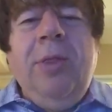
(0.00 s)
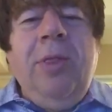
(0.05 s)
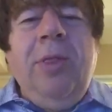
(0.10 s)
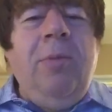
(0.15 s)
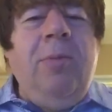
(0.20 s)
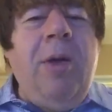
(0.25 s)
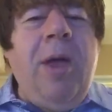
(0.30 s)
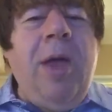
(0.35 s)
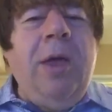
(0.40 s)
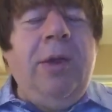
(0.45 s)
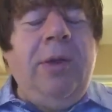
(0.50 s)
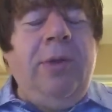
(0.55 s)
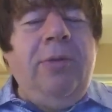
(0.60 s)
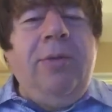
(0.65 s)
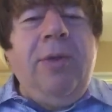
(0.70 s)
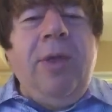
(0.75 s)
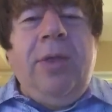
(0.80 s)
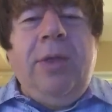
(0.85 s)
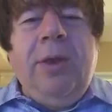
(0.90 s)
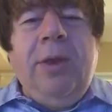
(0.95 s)
They'll buy it and
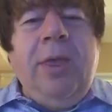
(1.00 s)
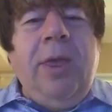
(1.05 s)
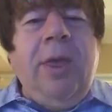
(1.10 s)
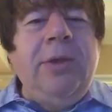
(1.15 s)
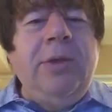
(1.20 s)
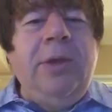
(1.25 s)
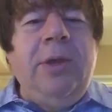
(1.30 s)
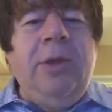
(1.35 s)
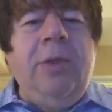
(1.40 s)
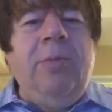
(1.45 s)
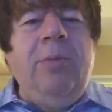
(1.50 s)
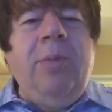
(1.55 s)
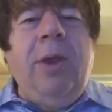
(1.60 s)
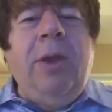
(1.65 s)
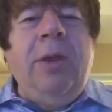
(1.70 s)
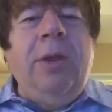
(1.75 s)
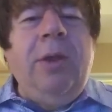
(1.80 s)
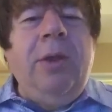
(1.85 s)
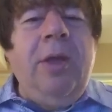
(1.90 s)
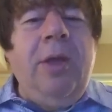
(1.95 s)
sell it occasionally,
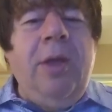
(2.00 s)
but